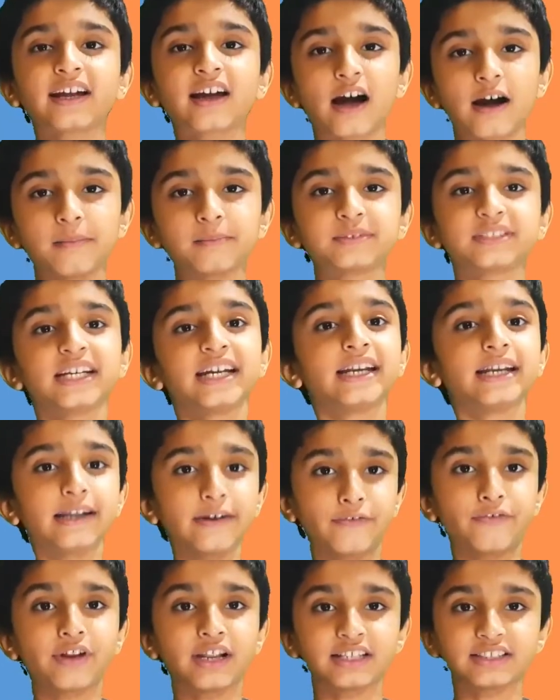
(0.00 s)
comes in
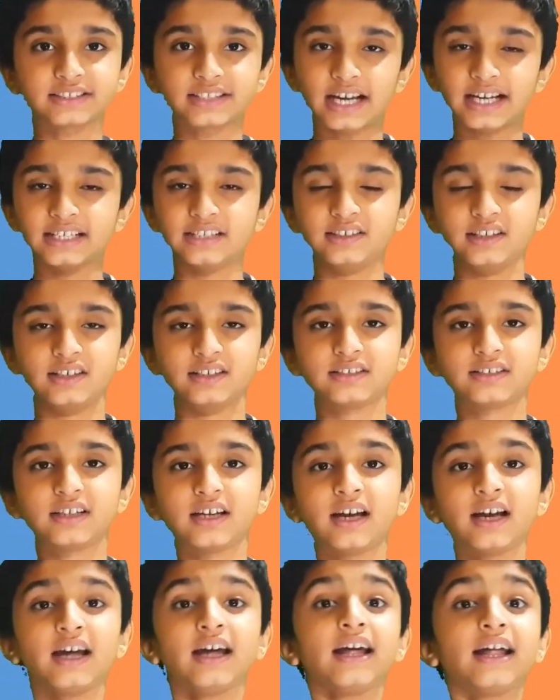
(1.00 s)
different sizes.
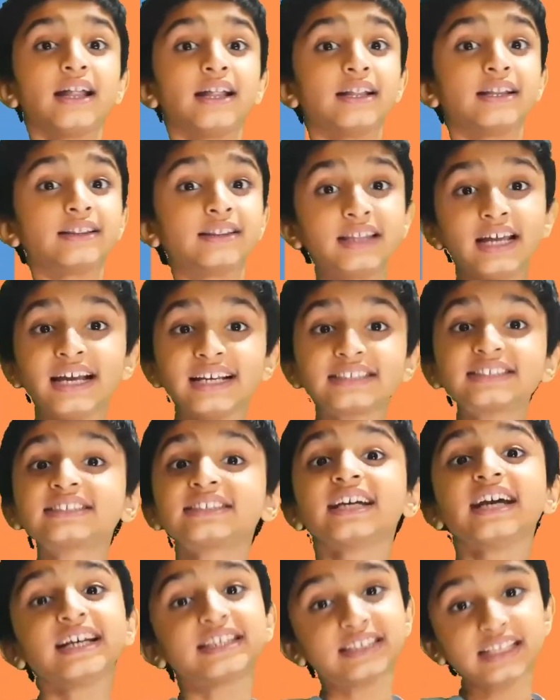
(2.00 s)
This
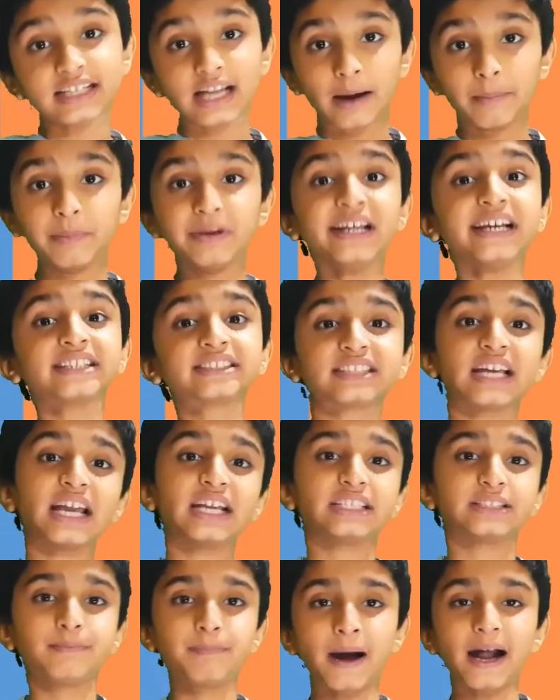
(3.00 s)
is a AA
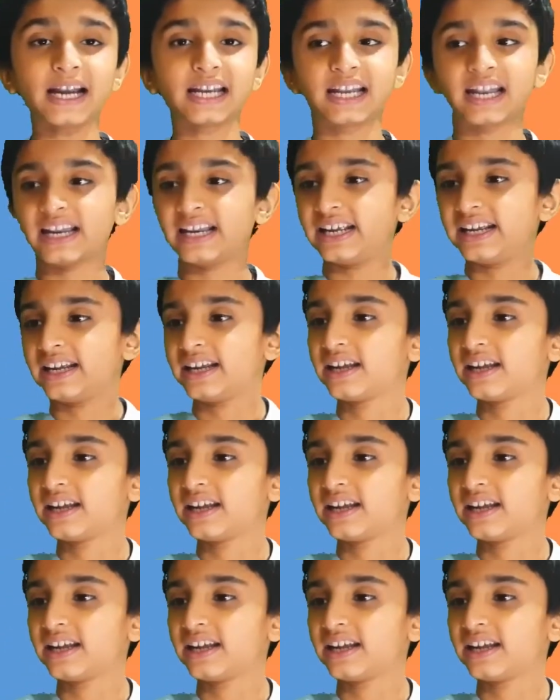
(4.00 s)
size battery.